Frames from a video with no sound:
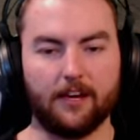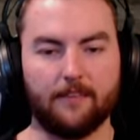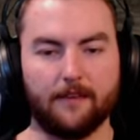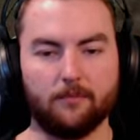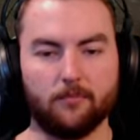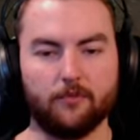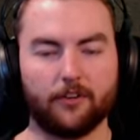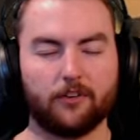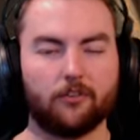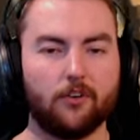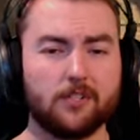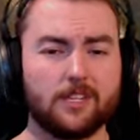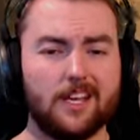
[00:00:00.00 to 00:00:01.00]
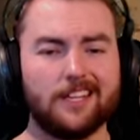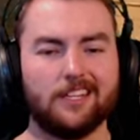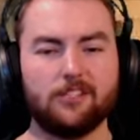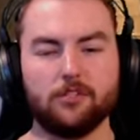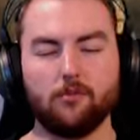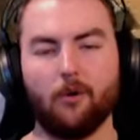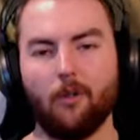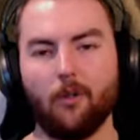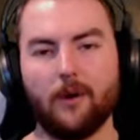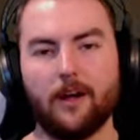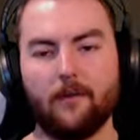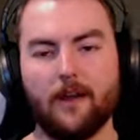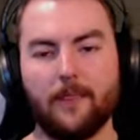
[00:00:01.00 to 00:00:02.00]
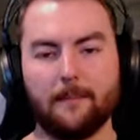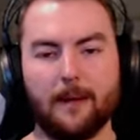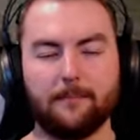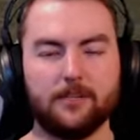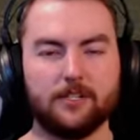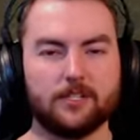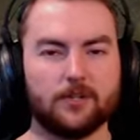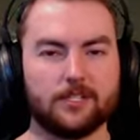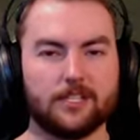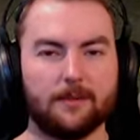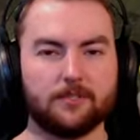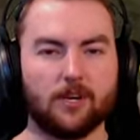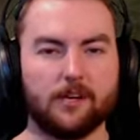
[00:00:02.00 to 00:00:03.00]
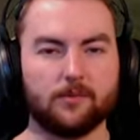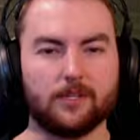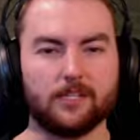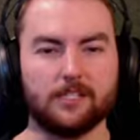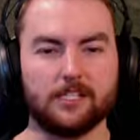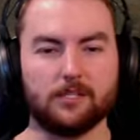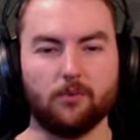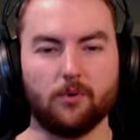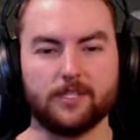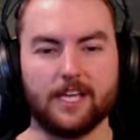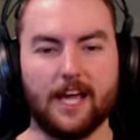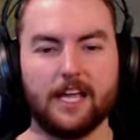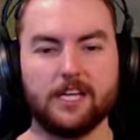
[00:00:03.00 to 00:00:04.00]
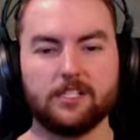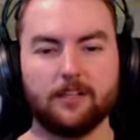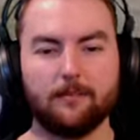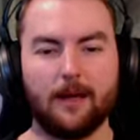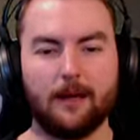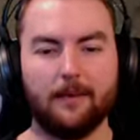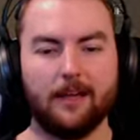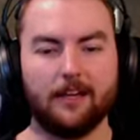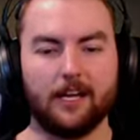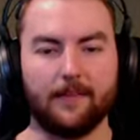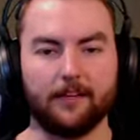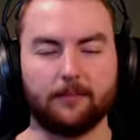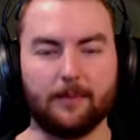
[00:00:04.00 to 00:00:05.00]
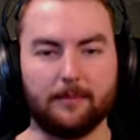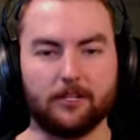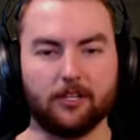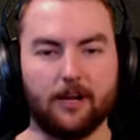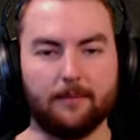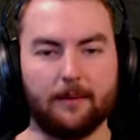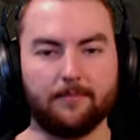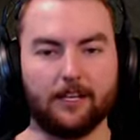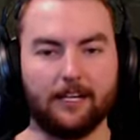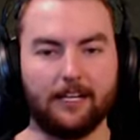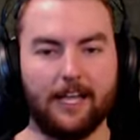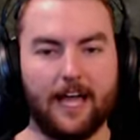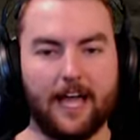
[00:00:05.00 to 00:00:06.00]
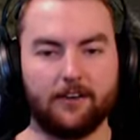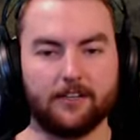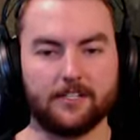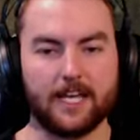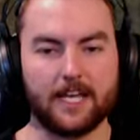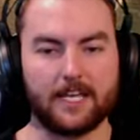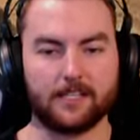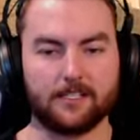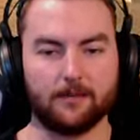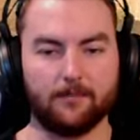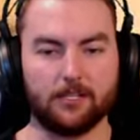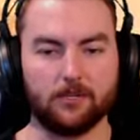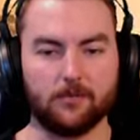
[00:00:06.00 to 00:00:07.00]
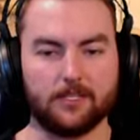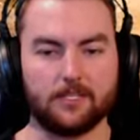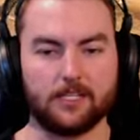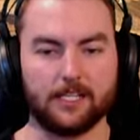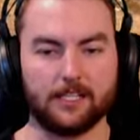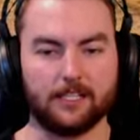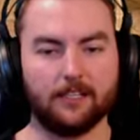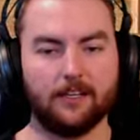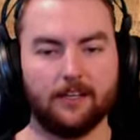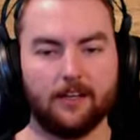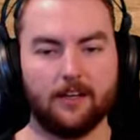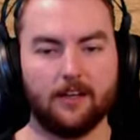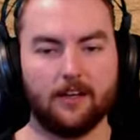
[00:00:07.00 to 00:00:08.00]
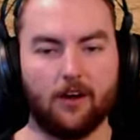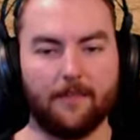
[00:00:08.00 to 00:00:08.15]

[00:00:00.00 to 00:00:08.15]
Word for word: and then move across. Continue all the way around the map. You just sort of sometimes want to stick towards the edges of the map, and then maybe climb up the ladder and take out somebody who is sitting on